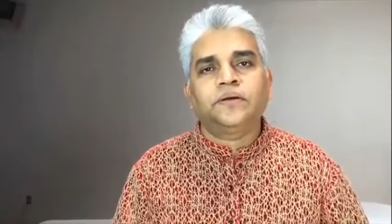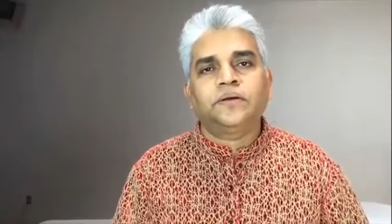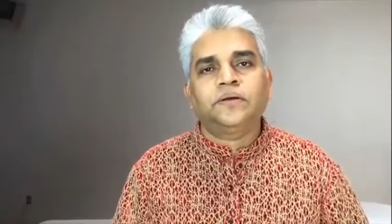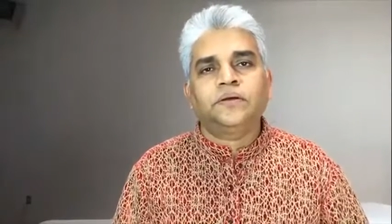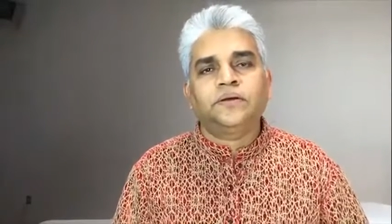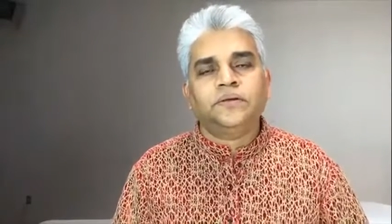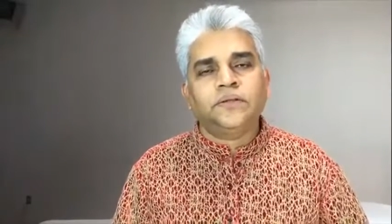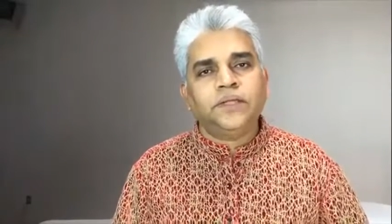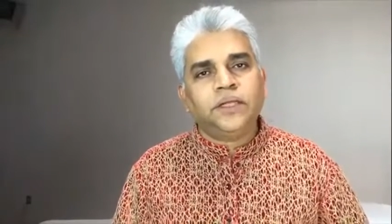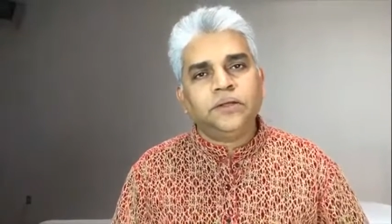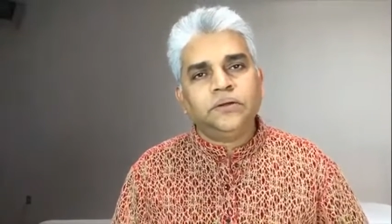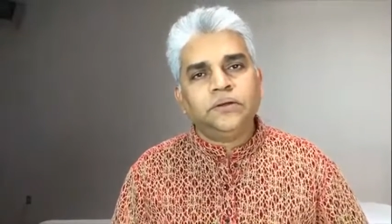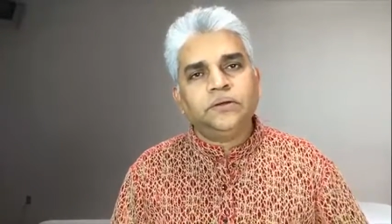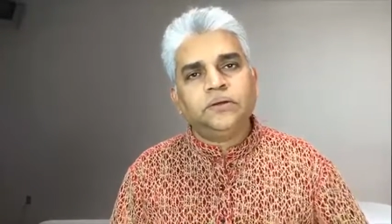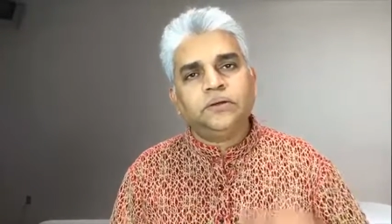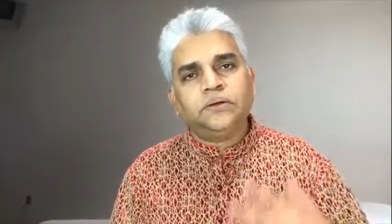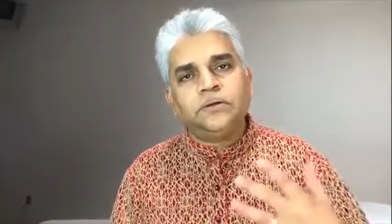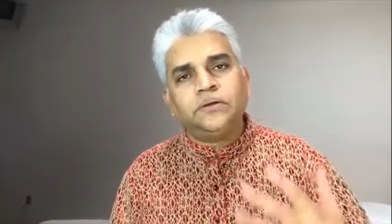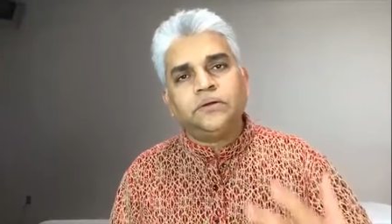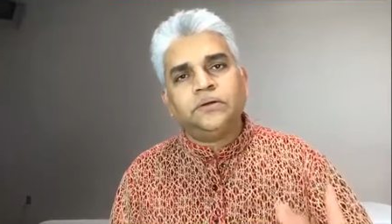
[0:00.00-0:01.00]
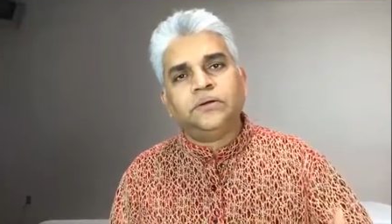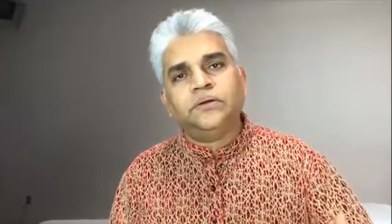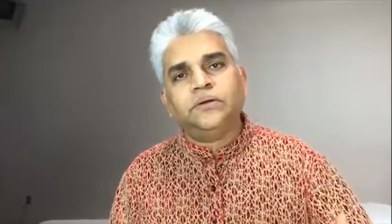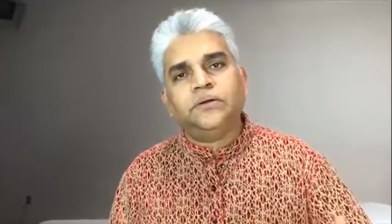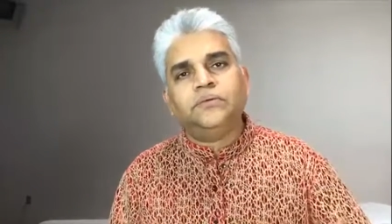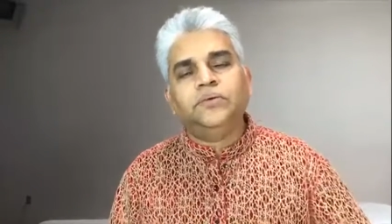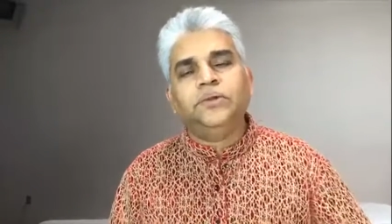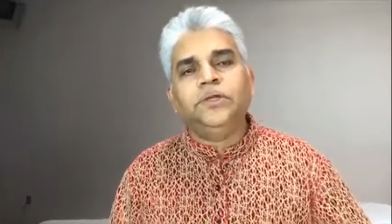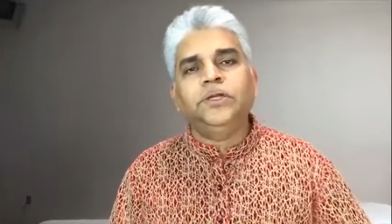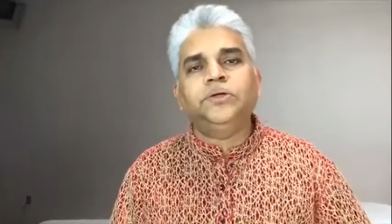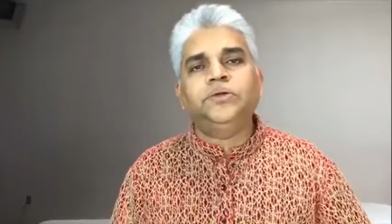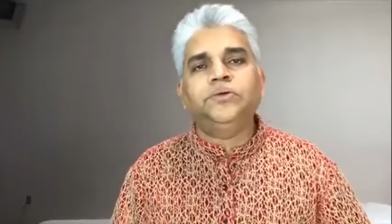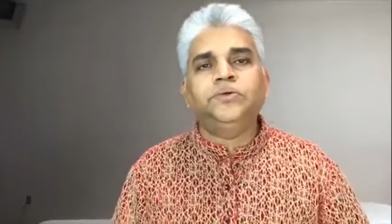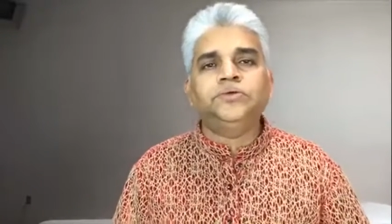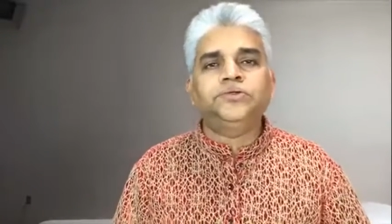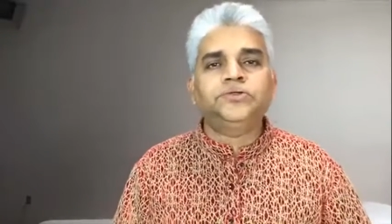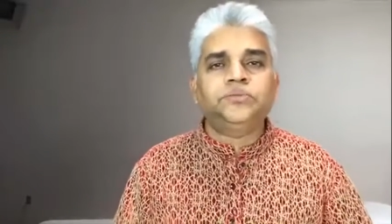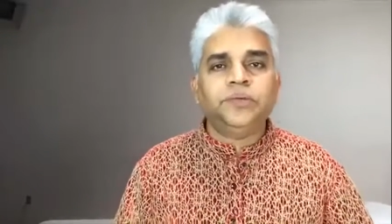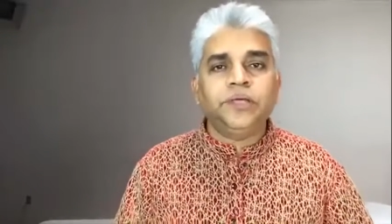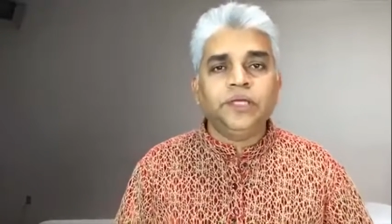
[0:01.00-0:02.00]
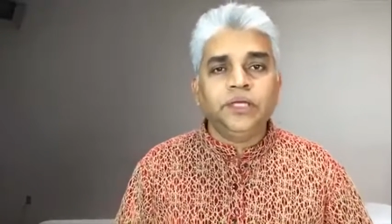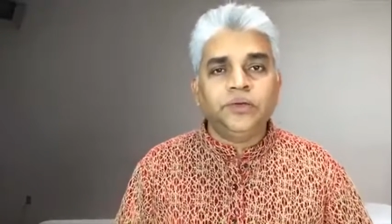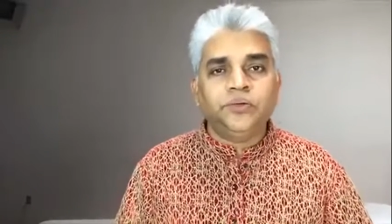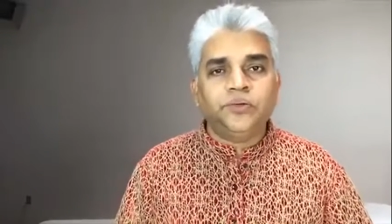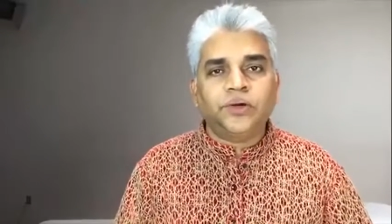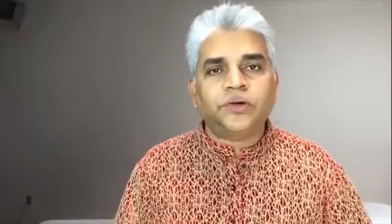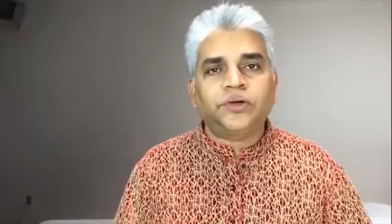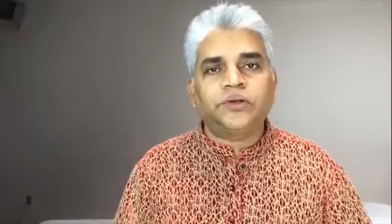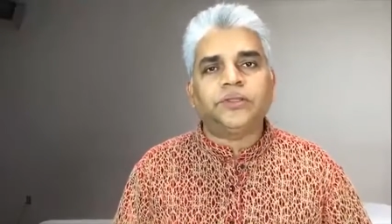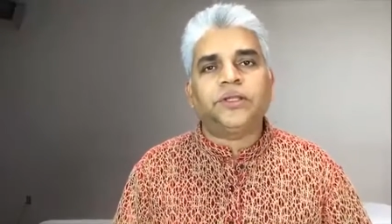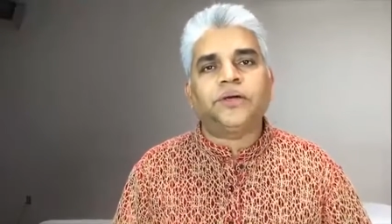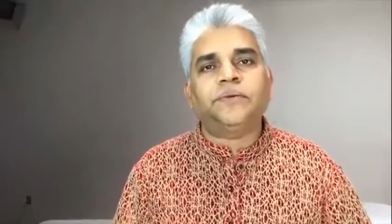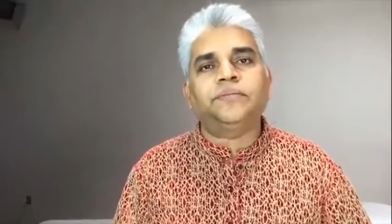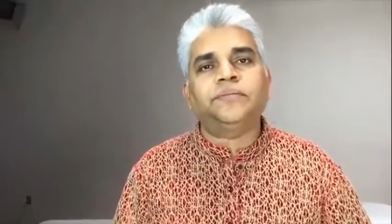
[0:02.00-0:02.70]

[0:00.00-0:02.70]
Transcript: then we need to do some healing work on them.